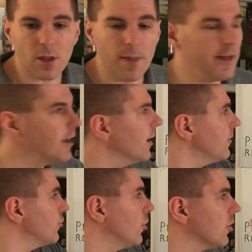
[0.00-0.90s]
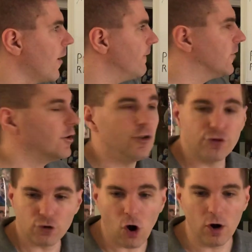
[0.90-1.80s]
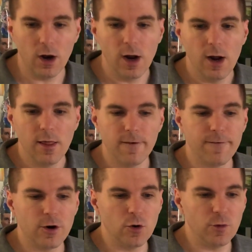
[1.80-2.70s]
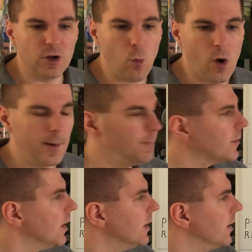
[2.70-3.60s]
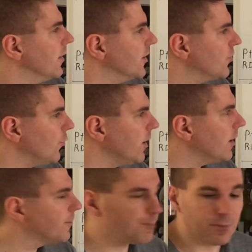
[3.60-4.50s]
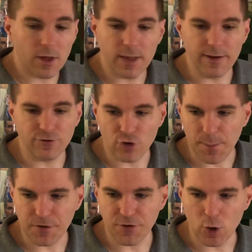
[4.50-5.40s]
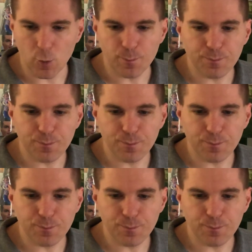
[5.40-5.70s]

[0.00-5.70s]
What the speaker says: They started off very strong week 1. This week, they've dropped a few.